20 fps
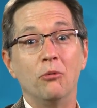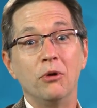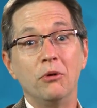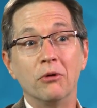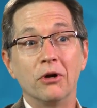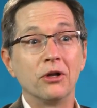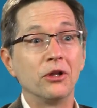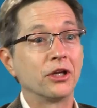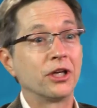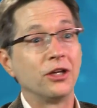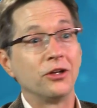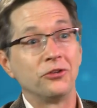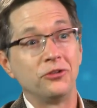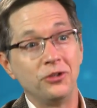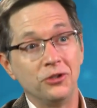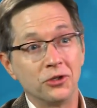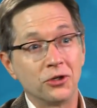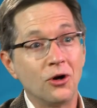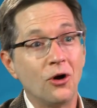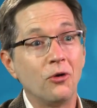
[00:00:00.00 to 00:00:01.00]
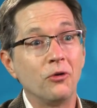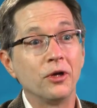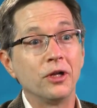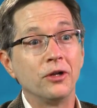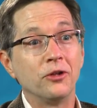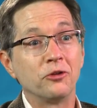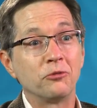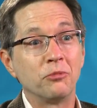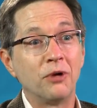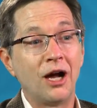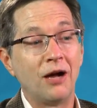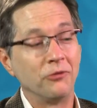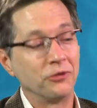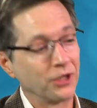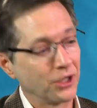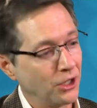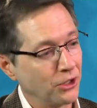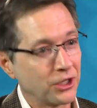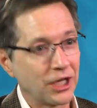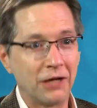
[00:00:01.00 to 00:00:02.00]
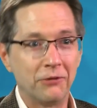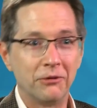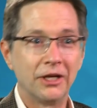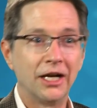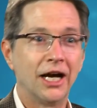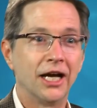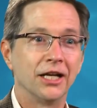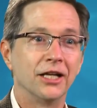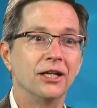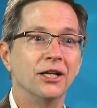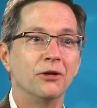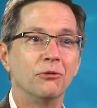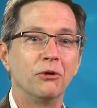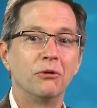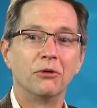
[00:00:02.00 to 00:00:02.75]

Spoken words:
we want to look at acetylcholine in this problem, it's like, okay, we got it.